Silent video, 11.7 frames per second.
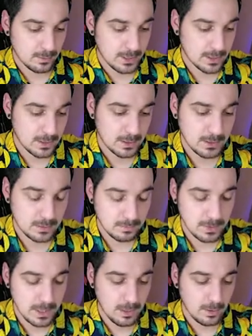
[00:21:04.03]
the rest.
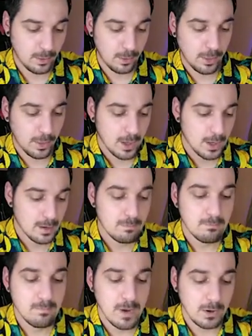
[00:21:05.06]
Meowth.
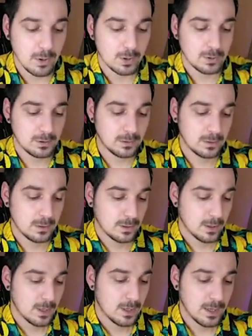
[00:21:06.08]
Merrill.
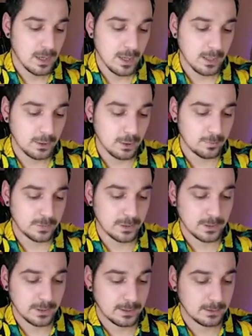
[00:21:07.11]

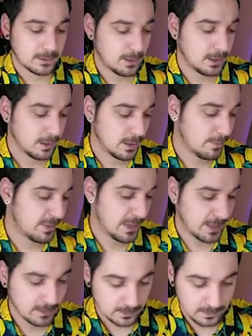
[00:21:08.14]
Helioptile.
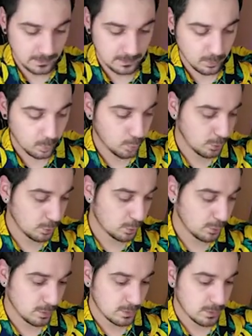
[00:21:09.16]
Helioptile.
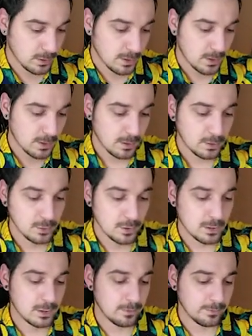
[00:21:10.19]
Wooloo.
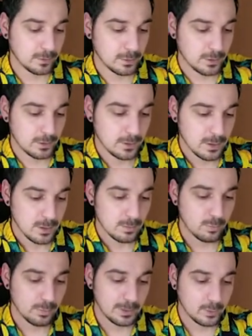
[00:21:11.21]
Gossifleur.
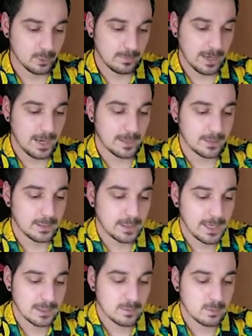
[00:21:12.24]
Breloom. And the
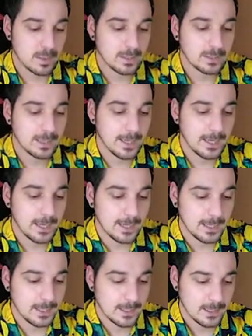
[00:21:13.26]
last one,
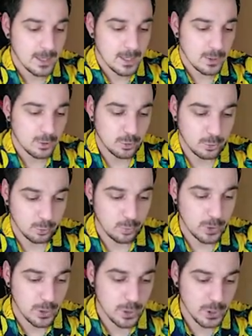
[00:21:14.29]
a
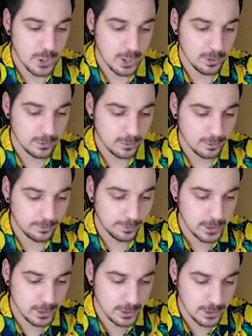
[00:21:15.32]
Creed and
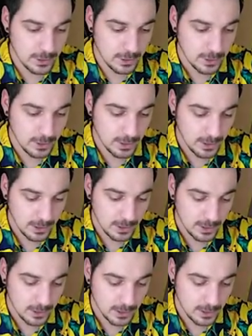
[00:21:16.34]
V.
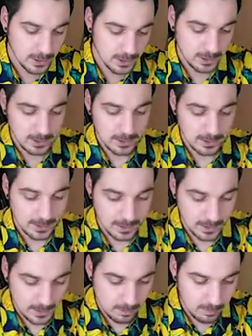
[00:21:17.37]

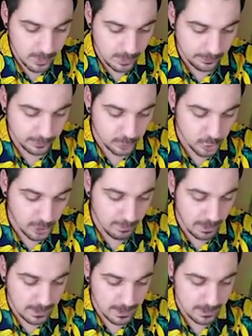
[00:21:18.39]
That is a beautiful
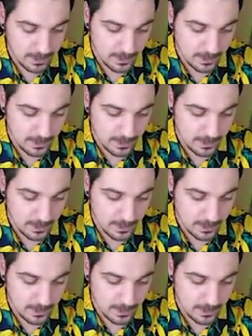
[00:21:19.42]
Chubba.